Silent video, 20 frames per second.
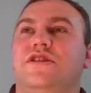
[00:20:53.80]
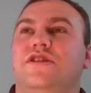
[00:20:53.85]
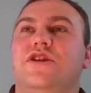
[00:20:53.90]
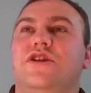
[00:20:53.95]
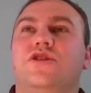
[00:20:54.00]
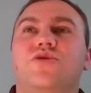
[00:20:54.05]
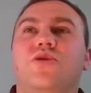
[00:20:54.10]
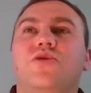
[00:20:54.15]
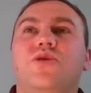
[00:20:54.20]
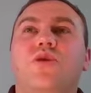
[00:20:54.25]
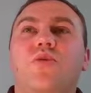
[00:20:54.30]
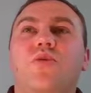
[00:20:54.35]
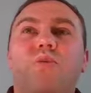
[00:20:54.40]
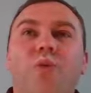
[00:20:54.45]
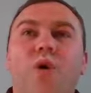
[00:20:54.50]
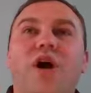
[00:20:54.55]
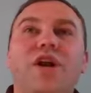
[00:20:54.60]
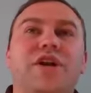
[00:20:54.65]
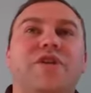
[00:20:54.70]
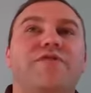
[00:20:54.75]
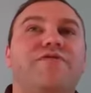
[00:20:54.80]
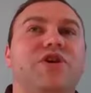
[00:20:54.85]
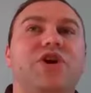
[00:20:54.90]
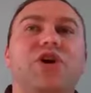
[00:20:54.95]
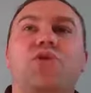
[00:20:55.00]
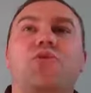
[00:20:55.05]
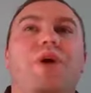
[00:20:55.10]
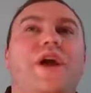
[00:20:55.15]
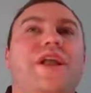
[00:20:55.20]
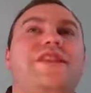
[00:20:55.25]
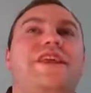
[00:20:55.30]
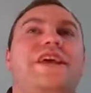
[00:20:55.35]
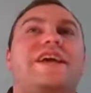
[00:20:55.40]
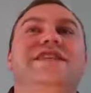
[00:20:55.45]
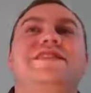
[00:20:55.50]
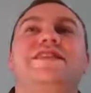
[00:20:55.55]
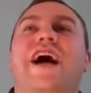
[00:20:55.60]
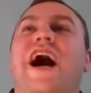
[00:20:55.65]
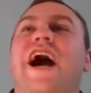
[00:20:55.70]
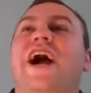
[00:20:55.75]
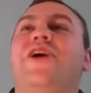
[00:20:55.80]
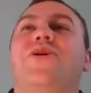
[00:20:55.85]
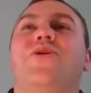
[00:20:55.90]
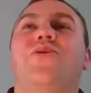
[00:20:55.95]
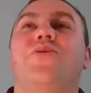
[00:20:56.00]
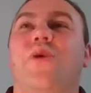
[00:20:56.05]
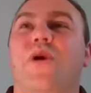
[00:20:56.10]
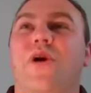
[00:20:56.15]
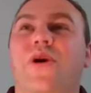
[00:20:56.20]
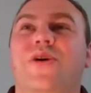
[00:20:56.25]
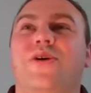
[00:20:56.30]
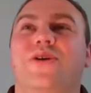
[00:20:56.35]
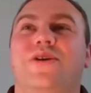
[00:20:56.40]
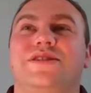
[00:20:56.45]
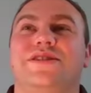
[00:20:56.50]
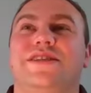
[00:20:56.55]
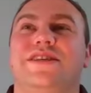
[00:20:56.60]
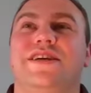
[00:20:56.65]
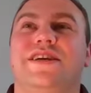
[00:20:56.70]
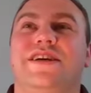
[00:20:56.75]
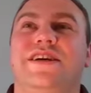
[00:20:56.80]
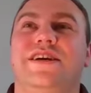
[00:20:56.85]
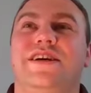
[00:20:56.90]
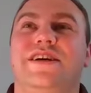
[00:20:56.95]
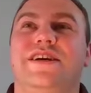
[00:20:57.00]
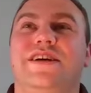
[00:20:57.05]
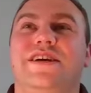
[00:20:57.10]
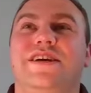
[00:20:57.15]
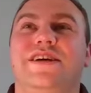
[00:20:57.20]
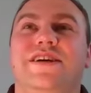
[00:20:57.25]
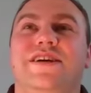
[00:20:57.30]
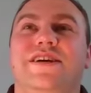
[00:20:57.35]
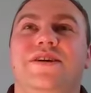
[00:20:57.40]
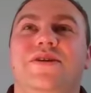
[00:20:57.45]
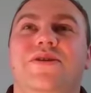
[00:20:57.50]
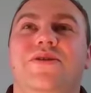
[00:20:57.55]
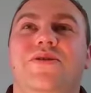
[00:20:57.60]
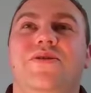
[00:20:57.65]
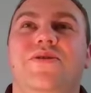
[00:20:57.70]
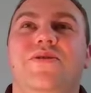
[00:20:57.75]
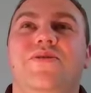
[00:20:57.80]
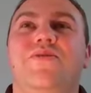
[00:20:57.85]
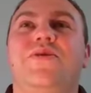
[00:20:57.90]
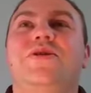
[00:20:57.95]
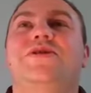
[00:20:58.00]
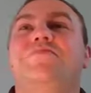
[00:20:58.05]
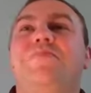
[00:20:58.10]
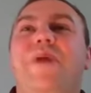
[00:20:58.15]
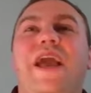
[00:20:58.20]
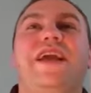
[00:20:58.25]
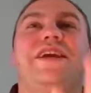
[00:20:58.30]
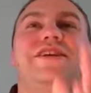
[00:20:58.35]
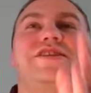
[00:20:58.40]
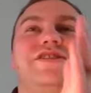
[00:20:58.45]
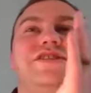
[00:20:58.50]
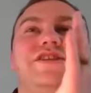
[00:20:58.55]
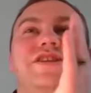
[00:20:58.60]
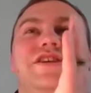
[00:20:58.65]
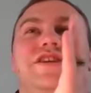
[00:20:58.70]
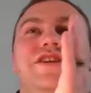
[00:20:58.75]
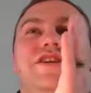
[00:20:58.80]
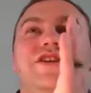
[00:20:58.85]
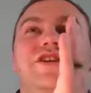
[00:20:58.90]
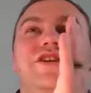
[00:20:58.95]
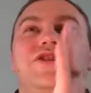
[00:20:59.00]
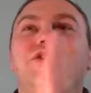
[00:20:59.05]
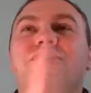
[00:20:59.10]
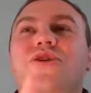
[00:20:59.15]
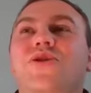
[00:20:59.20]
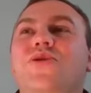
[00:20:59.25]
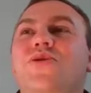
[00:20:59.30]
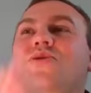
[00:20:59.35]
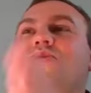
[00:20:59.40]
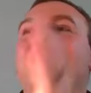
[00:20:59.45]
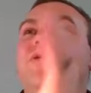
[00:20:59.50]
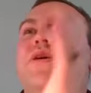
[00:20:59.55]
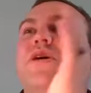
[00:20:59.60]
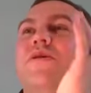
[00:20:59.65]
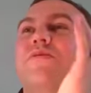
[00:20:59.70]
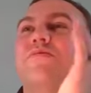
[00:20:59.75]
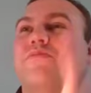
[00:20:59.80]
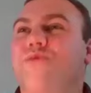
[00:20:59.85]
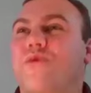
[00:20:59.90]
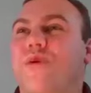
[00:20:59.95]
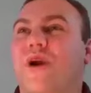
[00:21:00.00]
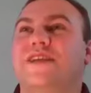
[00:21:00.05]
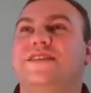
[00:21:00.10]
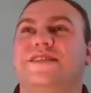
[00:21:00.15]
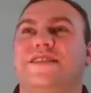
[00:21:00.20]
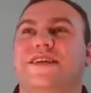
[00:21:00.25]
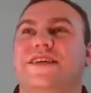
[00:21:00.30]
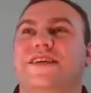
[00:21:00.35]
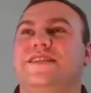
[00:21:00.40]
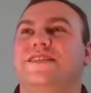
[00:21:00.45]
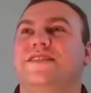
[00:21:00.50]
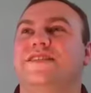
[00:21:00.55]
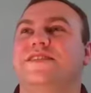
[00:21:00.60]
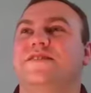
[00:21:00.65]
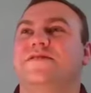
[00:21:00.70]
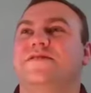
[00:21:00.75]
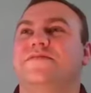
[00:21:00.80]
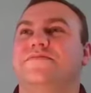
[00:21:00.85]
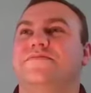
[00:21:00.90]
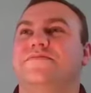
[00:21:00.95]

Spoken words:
There's only one of you in the entire world, which makes you priceless.